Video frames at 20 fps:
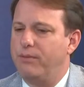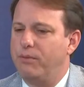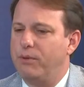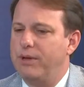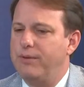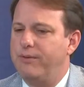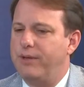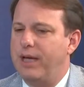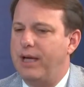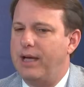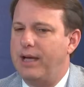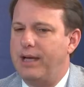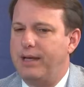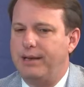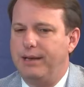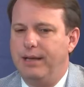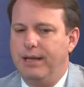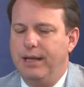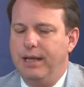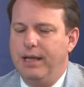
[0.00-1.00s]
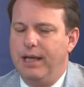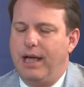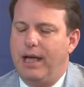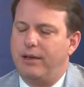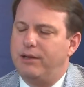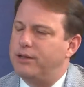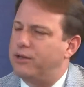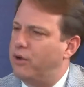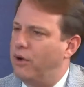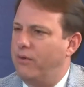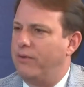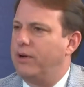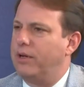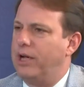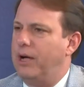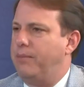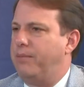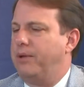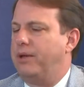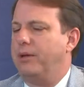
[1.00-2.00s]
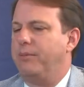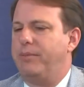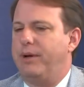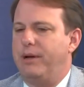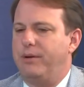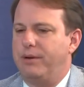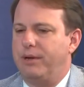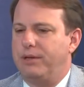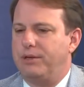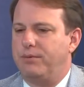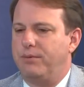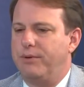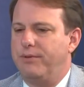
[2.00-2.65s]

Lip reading: we've got, I'll just go over a couple of components.